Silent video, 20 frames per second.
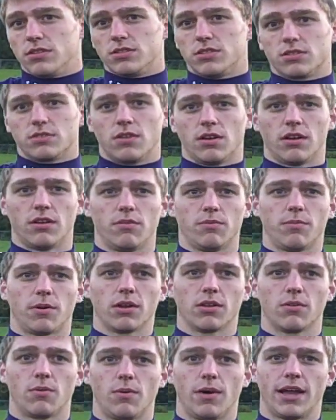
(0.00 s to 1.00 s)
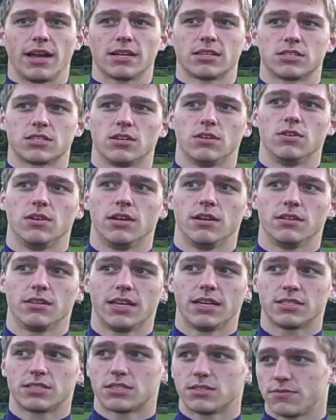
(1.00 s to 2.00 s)
It's part of the WAC. So
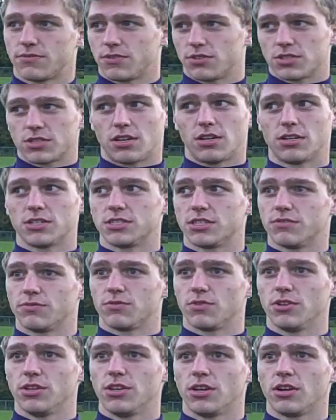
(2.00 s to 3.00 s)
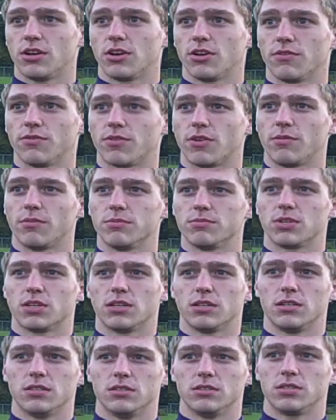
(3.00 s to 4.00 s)
that's the first college I've really heard from. I'm getting
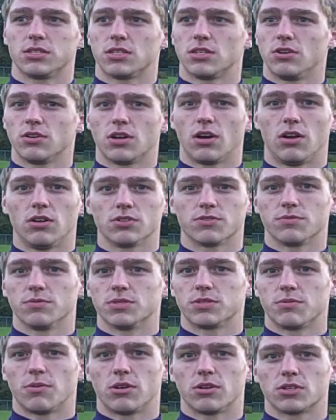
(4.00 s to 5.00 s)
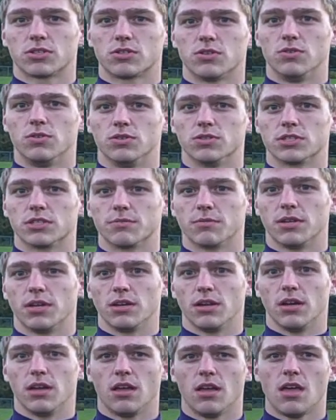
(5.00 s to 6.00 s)
still calls from the smaller schools. I'm going to
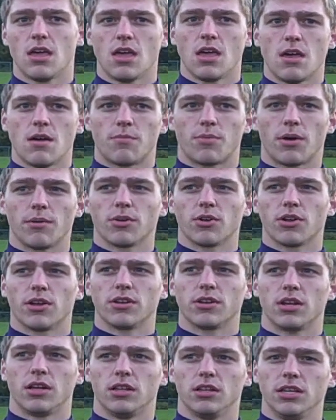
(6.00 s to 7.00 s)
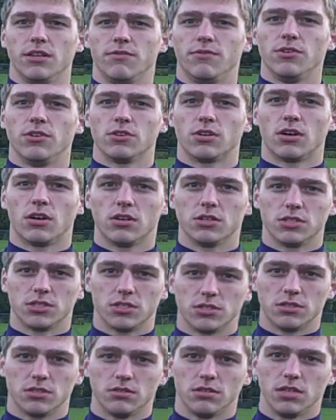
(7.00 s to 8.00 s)
probably go down to Linfield College
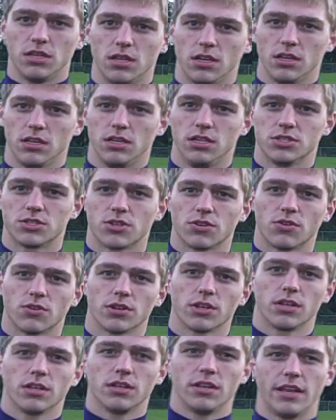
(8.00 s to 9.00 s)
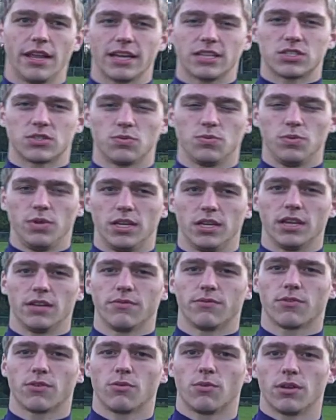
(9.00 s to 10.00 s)
in Eastern Oregon next weekend
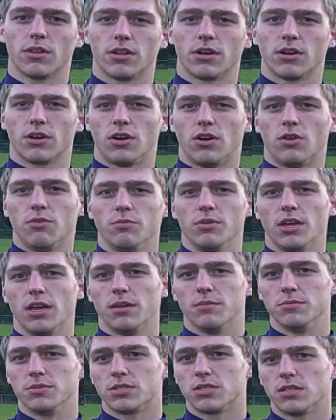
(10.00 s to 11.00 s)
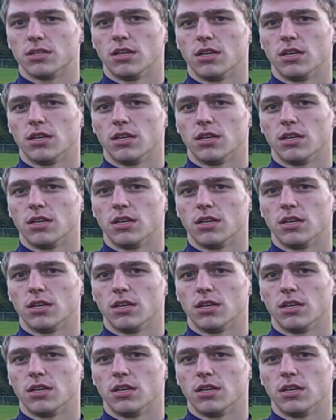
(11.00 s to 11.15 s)
for one of their home games.